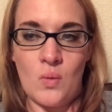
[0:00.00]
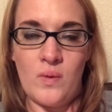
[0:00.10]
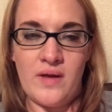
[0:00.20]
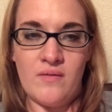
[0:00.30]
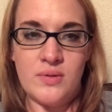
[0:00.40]

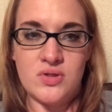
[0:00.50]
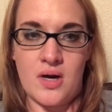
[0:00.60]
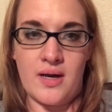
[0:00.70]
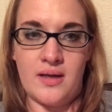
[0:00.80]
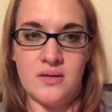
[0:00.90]
We have been
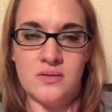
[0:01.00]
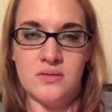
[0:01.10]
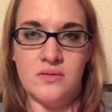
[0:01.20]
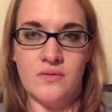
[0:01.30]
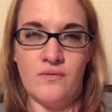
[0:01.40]
trying
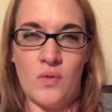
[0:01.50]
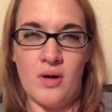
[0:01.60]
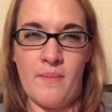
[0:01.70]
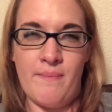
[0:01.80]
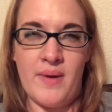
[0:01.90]
for
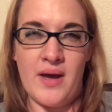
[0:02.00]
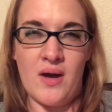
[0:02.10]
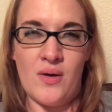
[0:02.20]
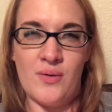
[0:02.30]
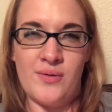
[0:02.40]

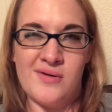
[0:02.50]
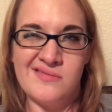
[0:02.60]
about